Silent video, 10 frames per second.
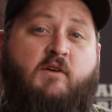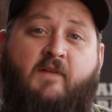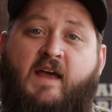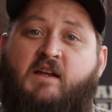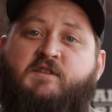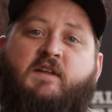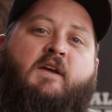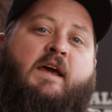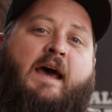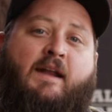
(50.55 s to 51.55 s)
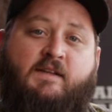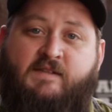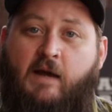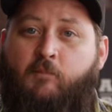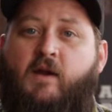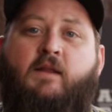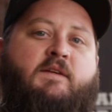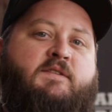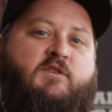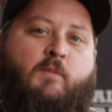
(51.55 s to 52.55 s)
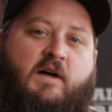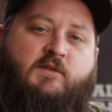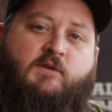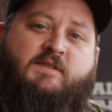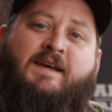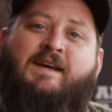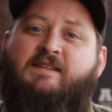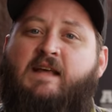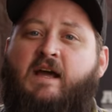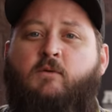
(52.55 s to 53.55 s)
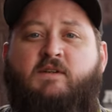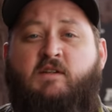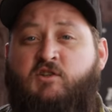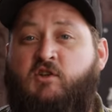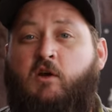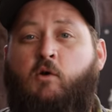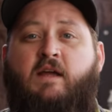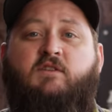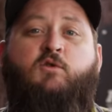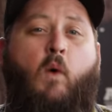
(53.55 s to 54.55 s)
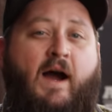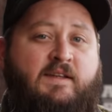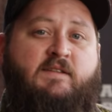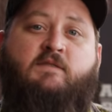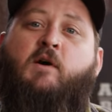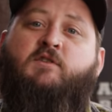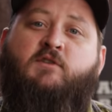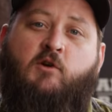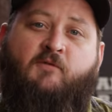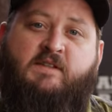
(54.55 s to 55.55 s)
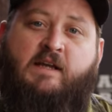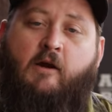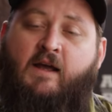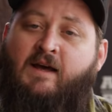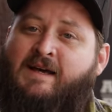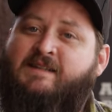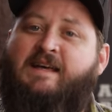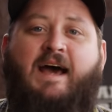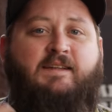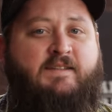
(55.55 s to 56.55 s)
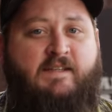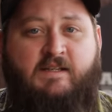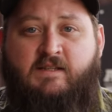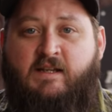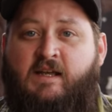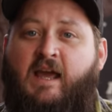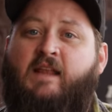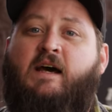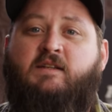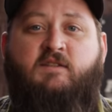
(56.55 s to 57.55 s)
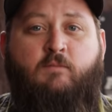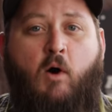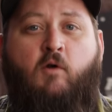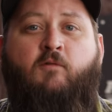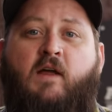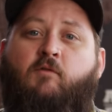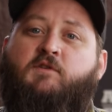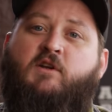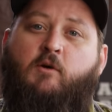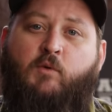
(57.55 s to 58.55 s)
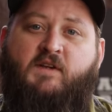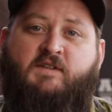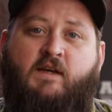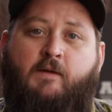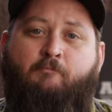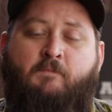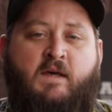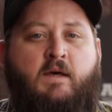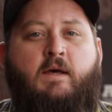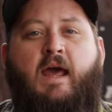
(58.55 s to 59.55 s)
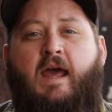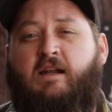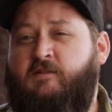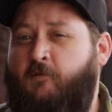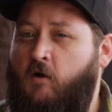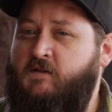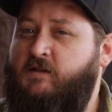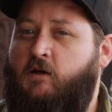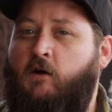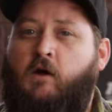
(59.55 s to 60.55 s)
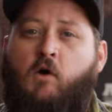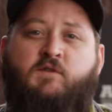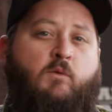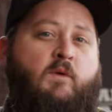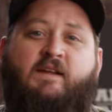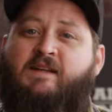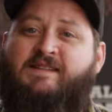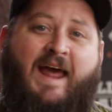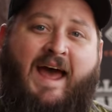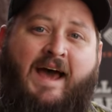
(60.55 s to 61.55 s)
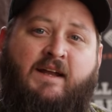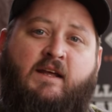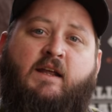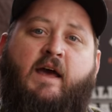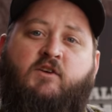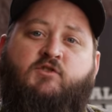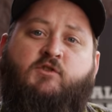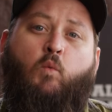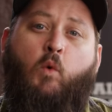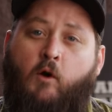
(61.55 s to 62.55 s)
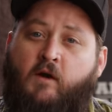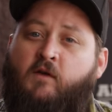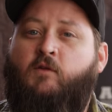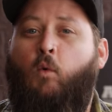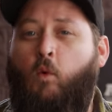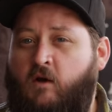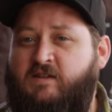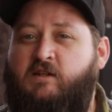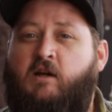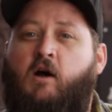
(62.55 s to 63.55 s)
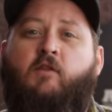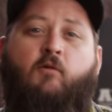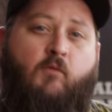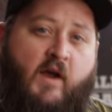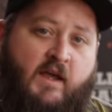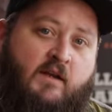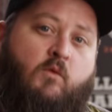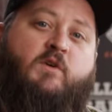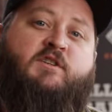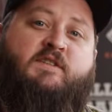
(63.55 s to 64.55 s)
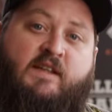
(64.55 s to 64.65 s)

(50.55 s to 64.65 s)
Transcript: advantage that you get out of separating these two muscles is that you essentially create twice as much surface area to add seasoning and that smoke flavor to your brisket. And as far as the cook goes, it really doesn't add any extra work. The work is done on the front end, which is